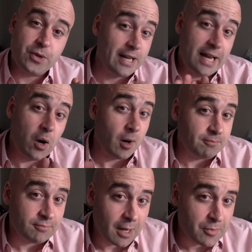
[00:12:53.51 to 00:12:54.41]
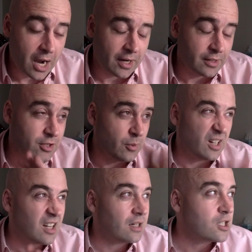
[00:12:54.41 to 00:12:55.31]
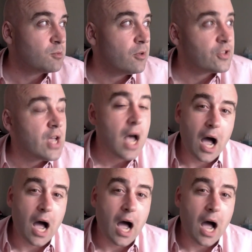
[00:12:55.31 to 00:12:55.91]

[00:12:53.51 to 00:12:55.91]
and now I'm not going to do it. I'm going to explode this.